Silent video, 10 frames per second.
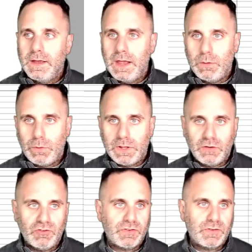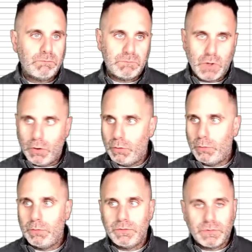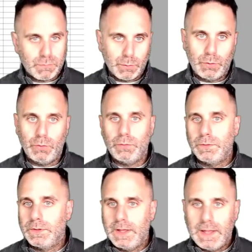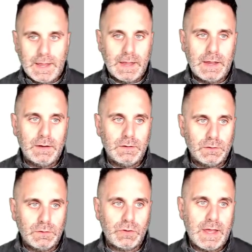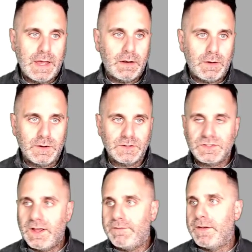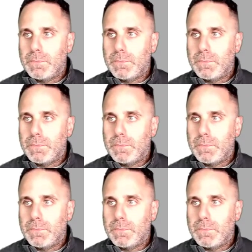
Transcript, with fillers: and we can just go through and look at our stuff.